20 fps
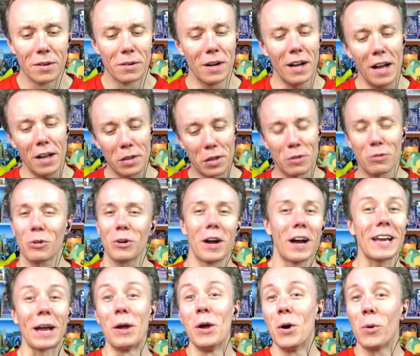Ah, oh, screw it.
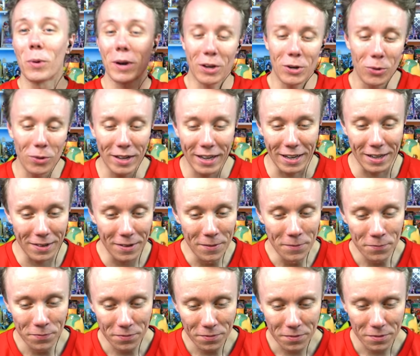Okay, we're calling it...
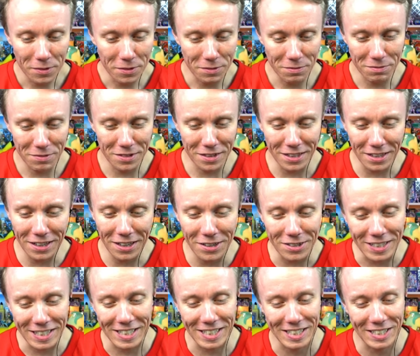Oh,
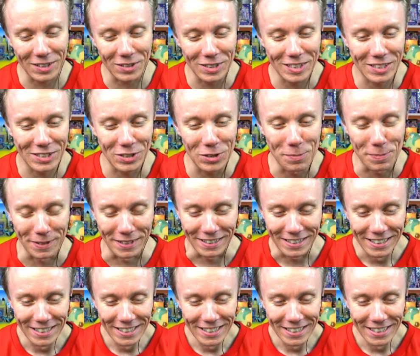this is so stupid.